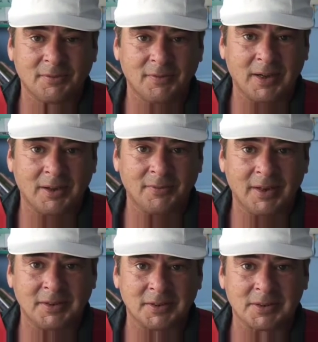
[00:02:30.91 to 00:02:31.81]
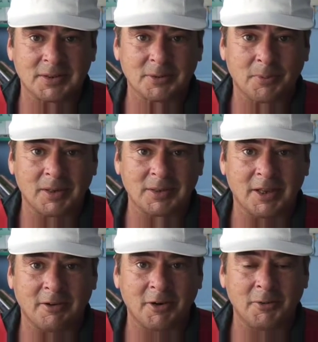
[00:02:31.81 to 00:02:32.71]
fellow vendors, as well as
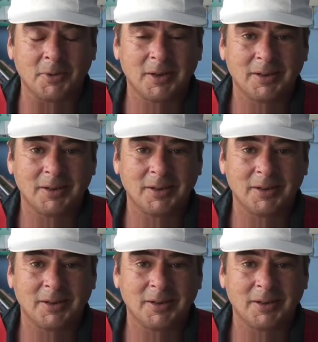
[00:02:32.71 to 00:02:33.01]
their own